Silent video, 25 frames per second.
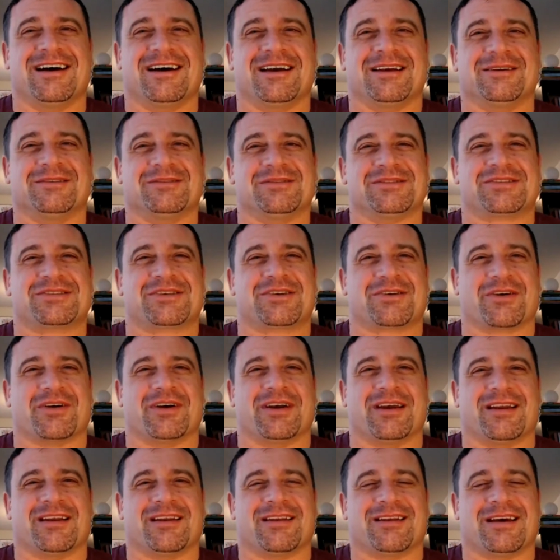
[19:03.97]
it was
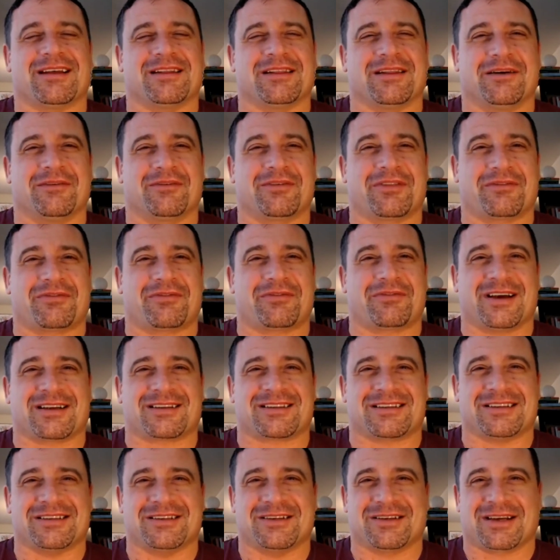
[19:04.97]
great, and I love the
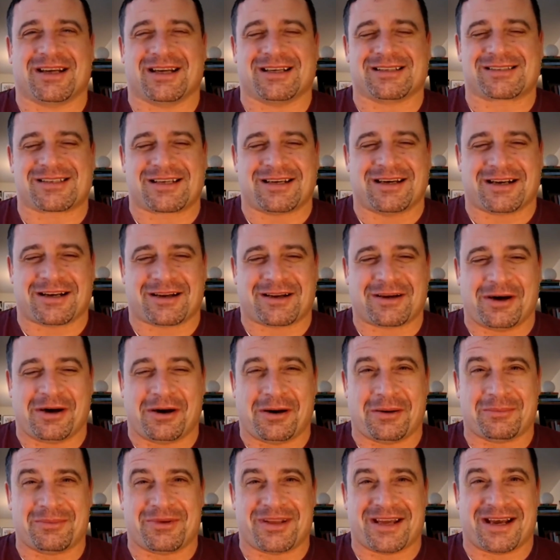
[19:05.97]
fact that you guys kind of
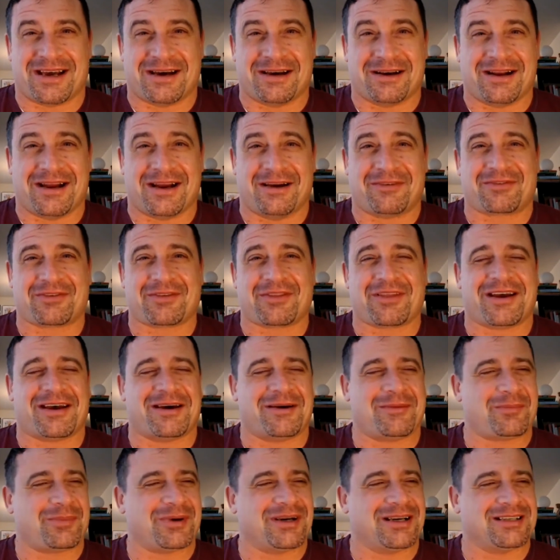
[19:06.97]
calmed down after that.
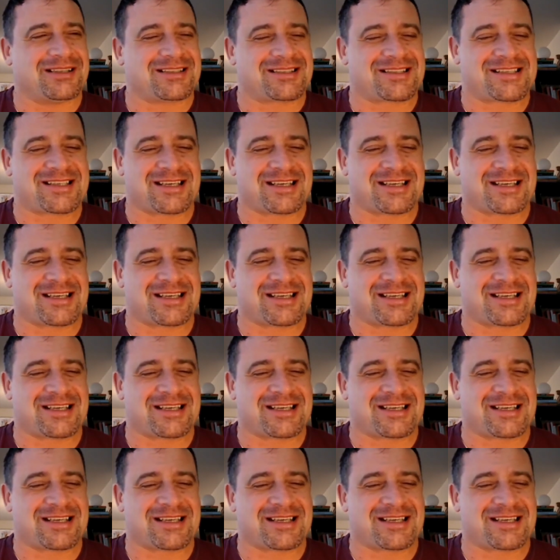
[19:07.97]
But